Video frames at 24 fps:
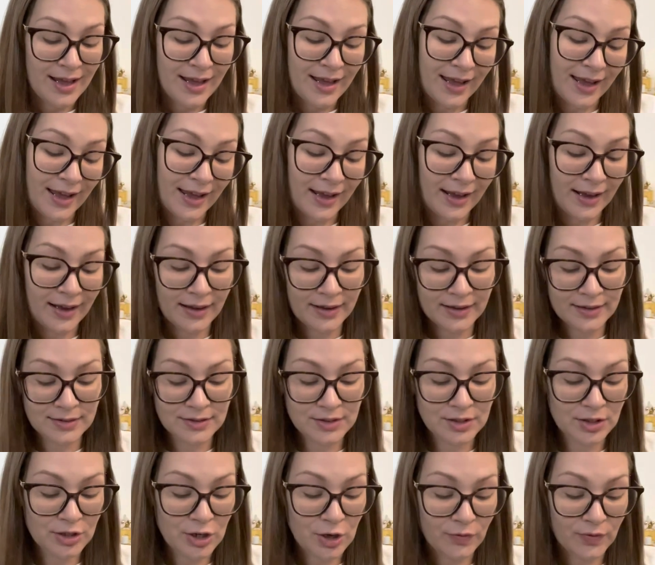And
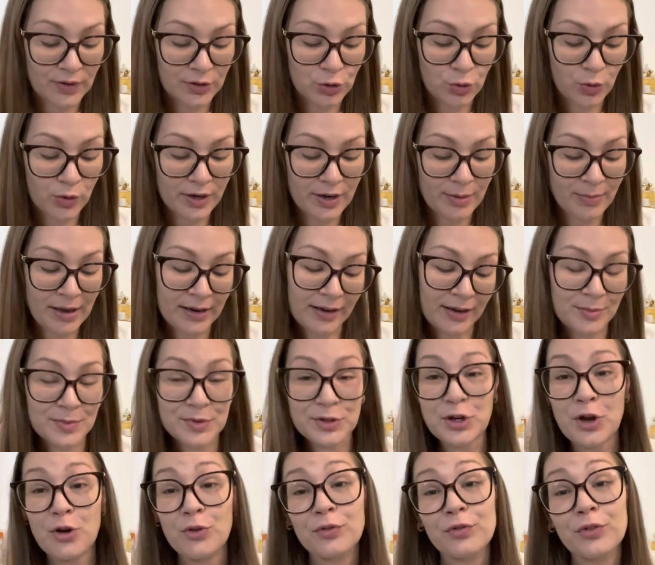you know, Victoria Beckham's
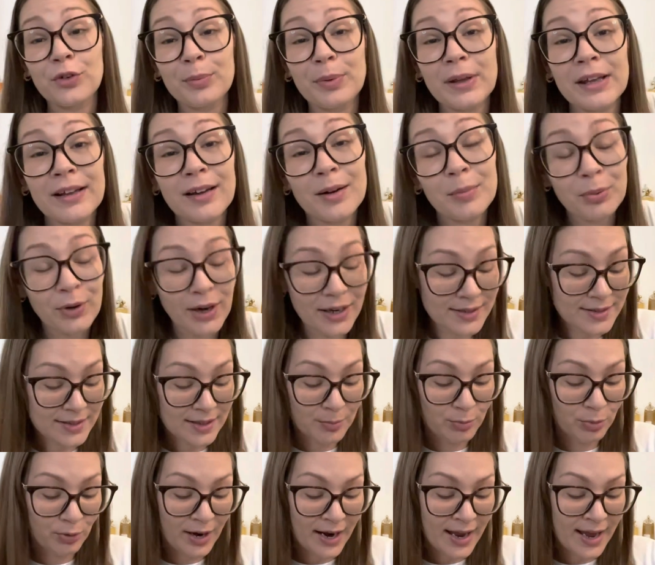known for being a
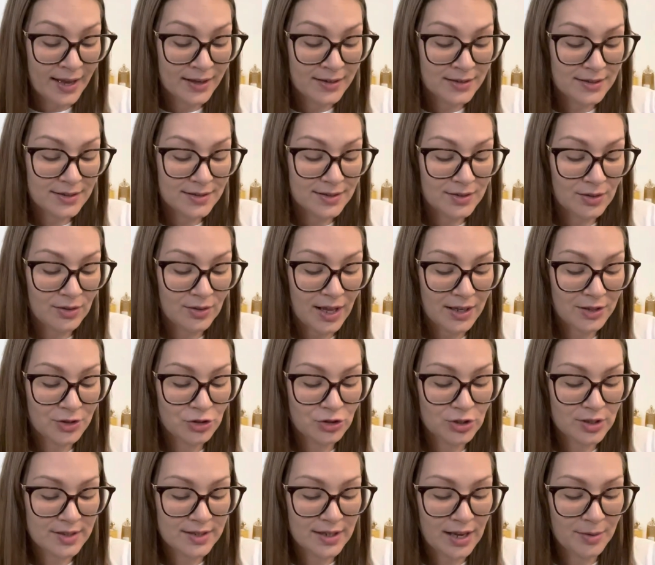pricey brand, so that's
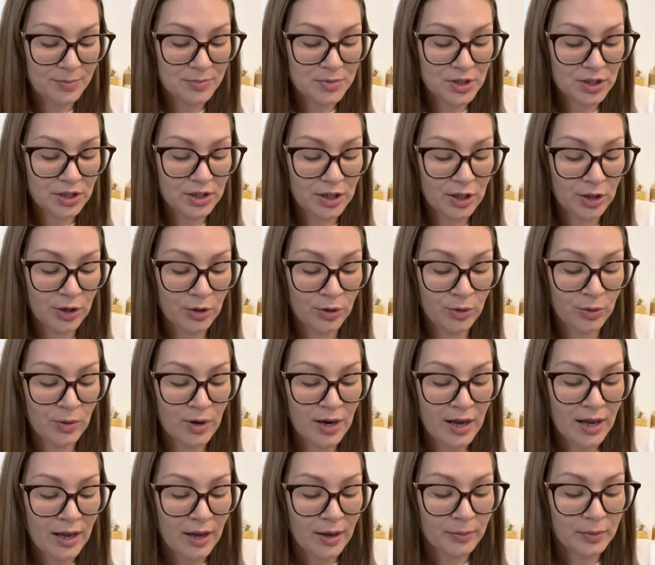just up to you.
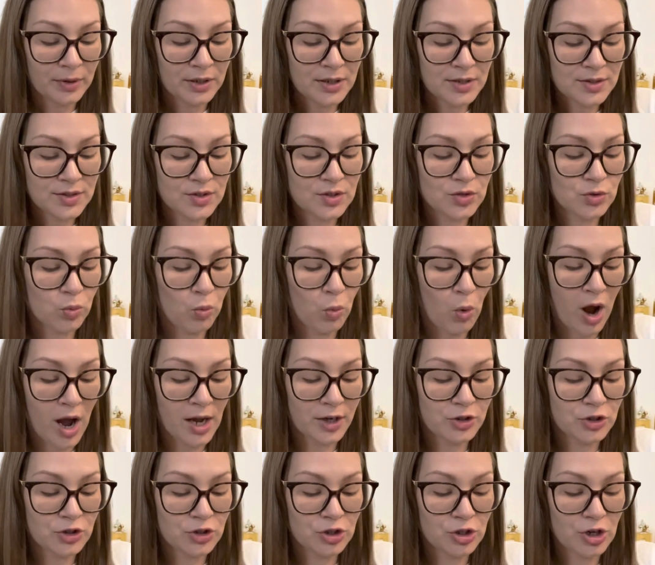I'm gonna
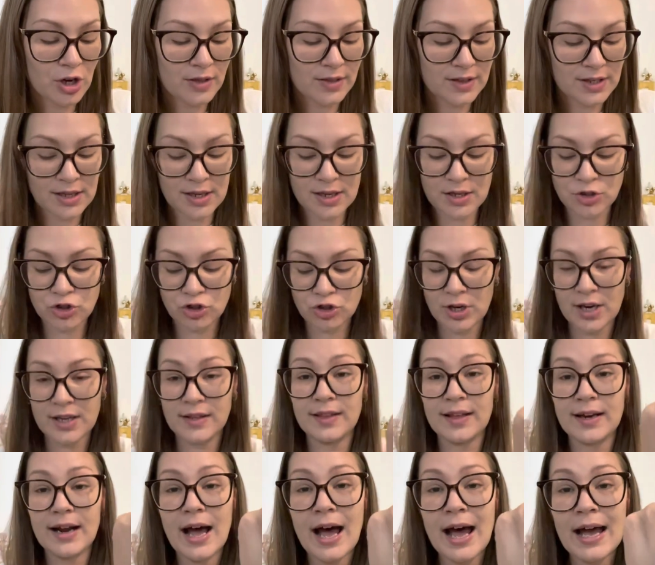swatch the shade
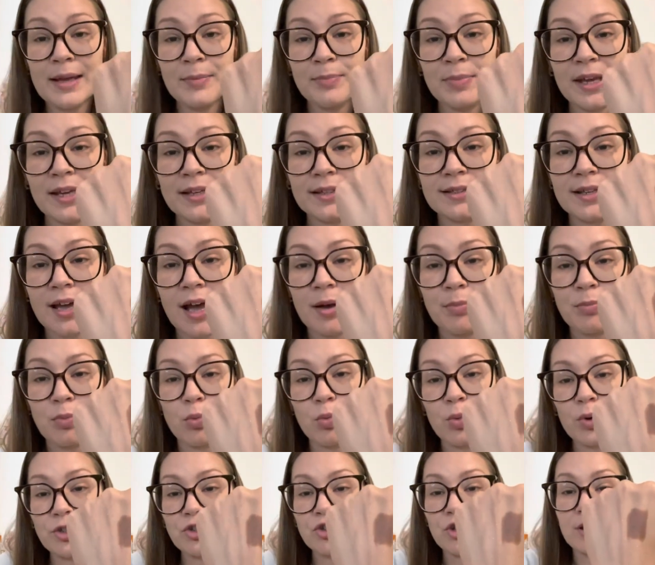that I picked up,
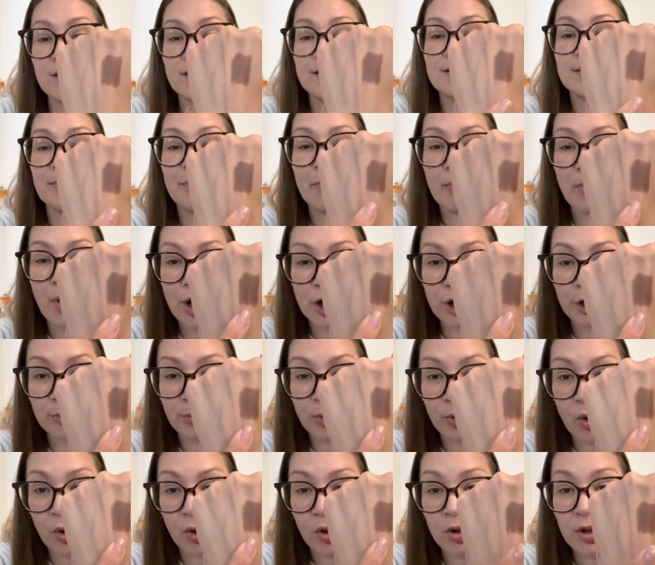which is
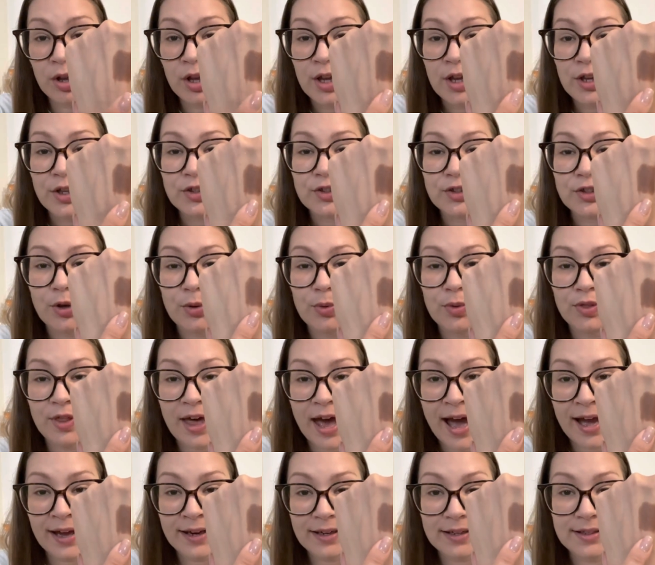Marble. So
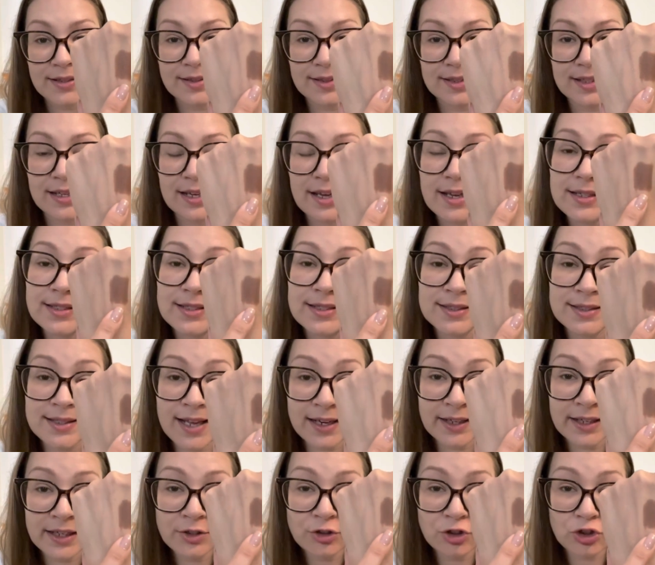that is the
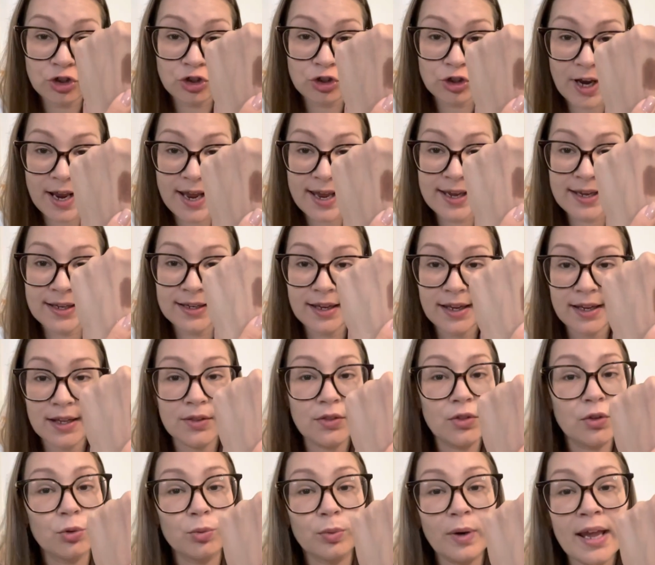second shade
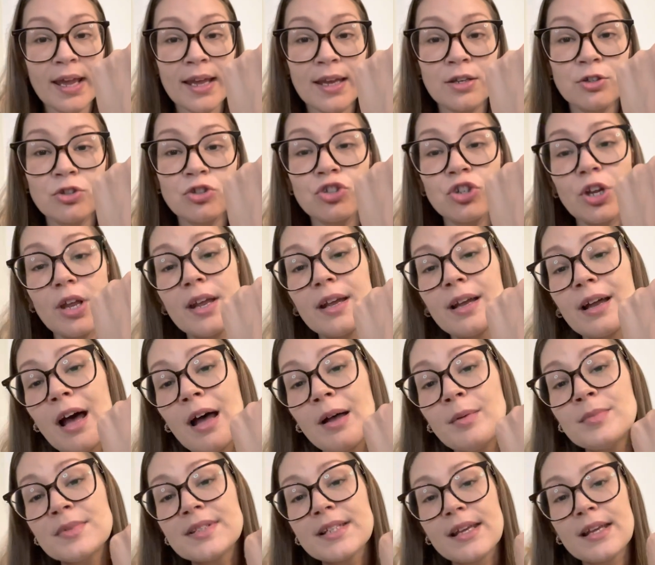in the range. It
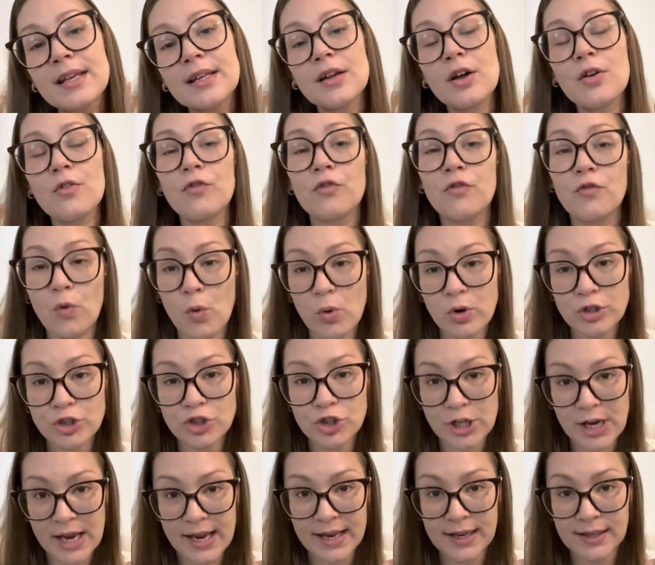comes in 4
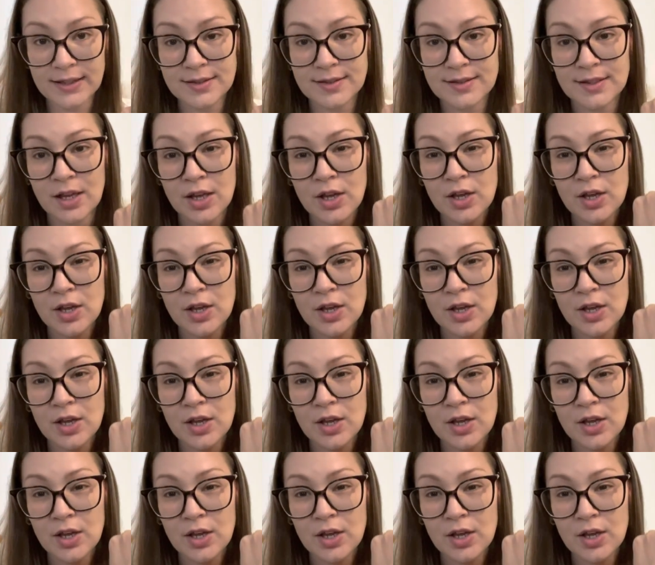shades.